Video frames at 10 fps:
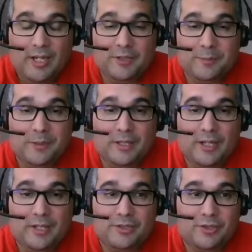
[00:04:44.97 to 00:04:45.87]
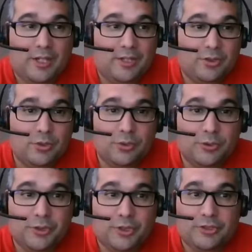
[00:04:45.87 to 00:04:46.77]
is because in Google
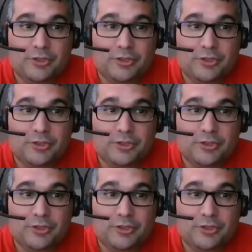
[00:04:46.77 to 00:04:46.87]
search,